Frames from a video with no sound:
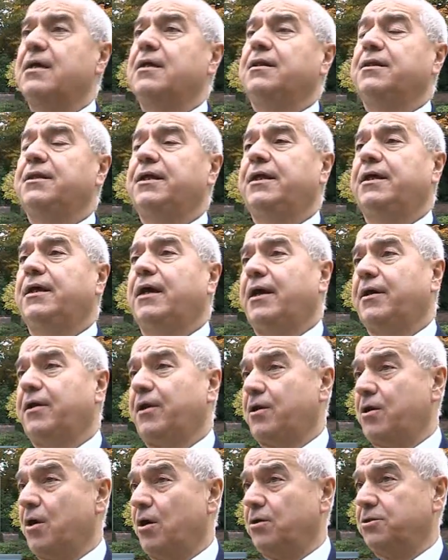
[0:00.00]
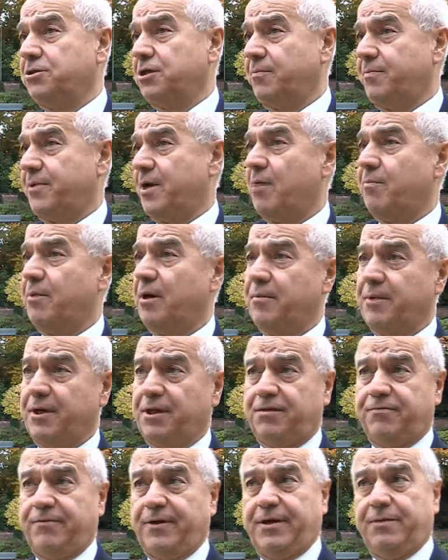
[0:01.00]
the agricultural problem
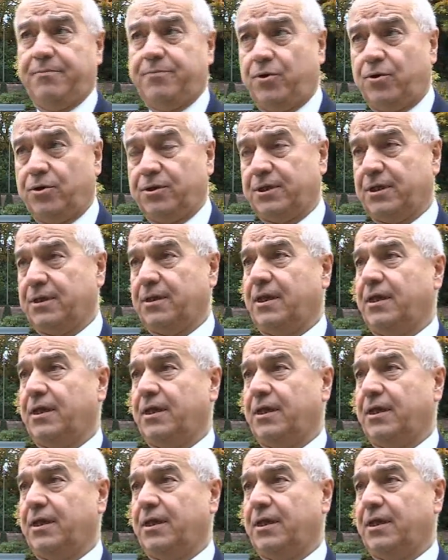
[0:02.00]
is very important.